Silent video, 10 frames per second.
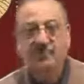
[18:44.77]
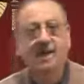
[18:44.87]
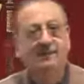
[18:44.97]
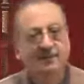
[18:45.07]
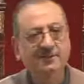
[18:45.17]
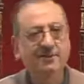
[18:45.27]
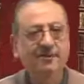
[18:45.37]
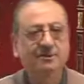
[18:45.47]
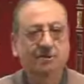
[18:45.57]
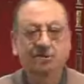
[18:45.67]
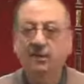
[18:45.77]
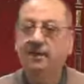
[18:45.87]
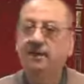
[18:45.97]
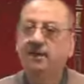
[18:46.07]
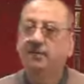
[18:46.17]
Others get slowly.
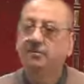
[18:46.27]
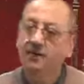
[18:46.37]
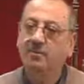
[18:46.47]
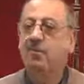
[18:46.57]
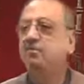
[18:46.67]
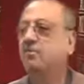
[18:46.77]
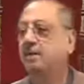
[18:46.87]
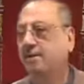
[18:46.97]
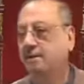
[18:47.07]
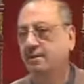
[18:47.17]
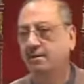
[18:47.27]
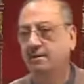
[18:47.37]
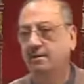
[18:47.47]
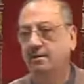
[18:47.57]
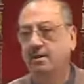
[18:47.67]
What about me?
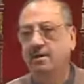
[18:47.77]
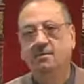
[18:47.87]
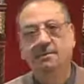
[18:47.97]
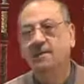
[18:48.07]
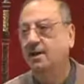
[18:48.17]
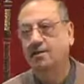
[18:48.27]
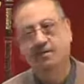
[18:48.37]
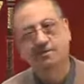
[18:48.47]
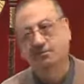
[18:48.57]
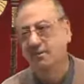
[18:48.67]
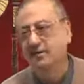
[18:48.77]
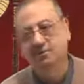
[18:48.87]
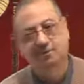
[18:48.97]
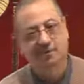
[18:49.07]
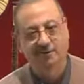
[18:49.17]
Brother, I got it very
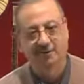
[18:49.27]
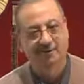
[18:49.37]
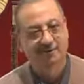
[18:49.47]
slowly.